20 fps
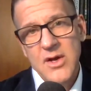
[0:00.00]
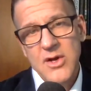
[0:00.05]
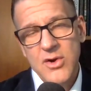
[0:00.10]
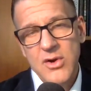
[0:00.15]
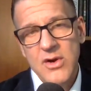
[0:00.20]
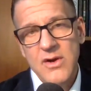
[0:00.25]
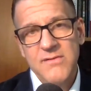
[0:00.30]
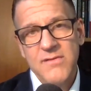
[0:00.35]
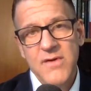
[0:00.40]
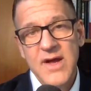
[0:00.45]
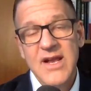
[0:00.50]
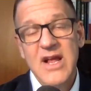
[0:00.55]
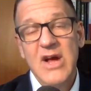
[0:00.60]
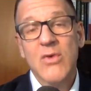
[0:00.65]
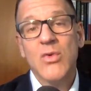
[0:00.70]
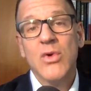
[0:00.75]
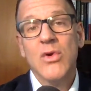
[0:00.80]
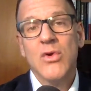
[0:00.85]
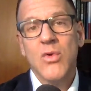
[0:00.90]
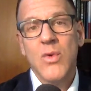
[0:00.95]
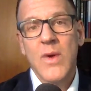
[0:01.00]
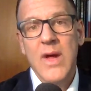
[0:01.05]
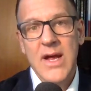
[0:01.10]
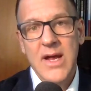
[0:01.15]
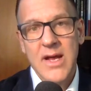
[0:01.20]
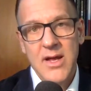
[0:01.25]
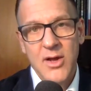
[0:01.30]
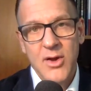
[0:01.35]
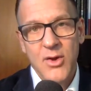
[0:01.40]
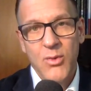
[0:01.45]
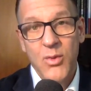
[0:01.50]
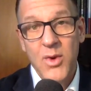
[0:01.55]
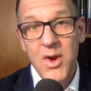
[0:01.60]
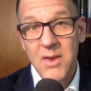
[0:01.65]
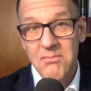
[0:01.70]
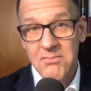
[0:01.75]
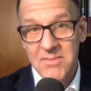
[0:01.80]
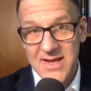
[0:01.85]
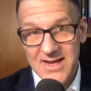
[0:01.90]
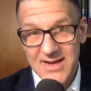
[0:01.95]
you're going to find out real quick what
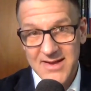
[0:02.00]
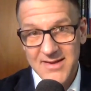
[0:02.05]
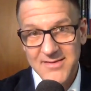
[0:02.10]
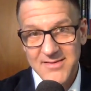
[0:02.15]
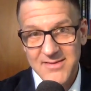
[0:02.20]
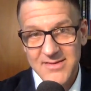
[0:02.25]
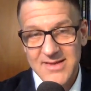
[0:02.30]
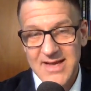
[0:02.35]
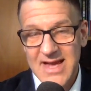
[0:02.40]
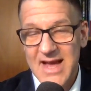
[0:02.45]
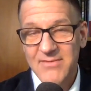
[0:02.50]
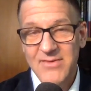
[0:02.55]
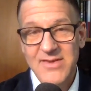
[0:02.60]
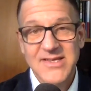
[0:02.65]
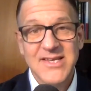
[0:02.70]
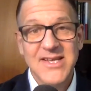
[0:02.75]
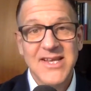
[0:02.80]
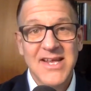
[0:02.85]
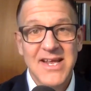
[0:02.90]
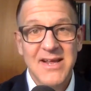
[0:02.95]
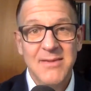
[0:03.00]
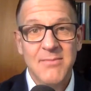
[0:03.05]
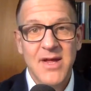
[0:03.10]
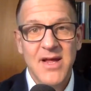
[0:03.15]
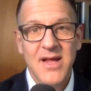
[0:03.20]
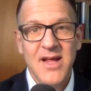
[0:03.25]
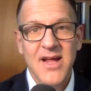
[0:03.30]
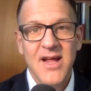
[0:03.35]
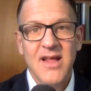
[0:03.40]
it means to have a team